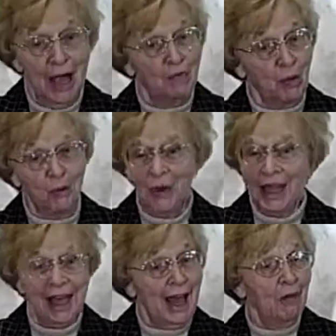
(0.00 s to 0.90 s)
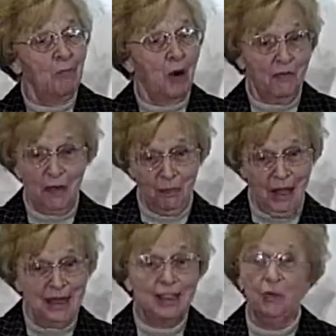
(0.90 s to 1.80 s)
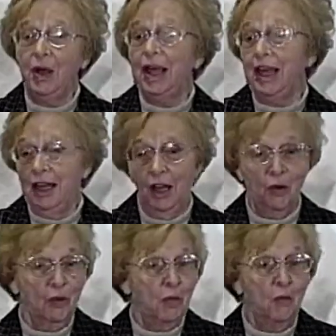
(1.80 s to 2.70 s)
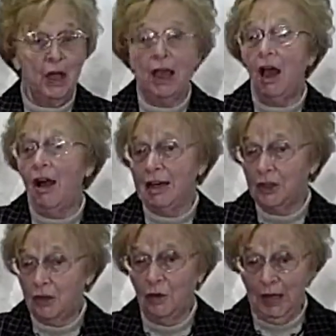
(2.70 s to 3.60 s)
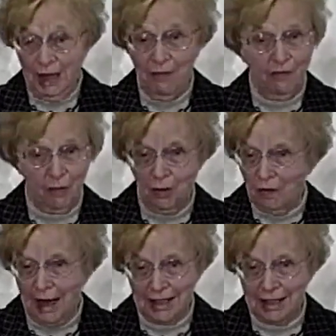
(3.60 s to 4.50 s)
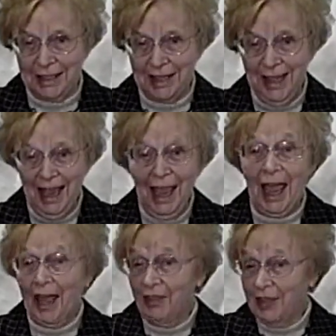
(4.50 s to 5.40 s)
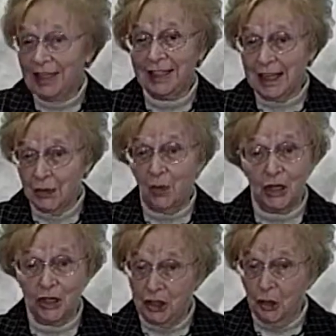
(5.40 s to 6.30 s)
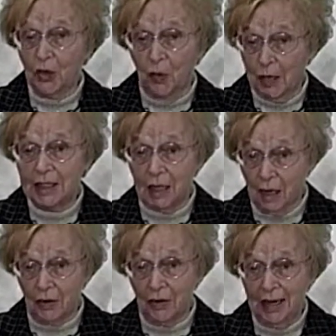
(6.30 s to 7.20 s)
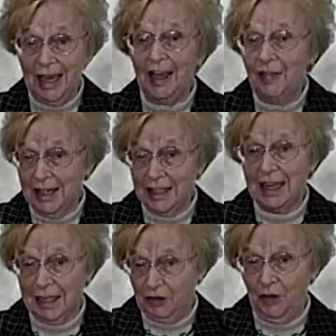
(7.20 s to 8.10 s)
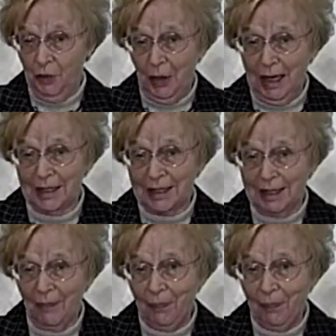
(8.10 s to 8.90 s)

But we can have perfect peace and we can know that we are to live for Christ. And this is what you're going to learn in these next few weeks.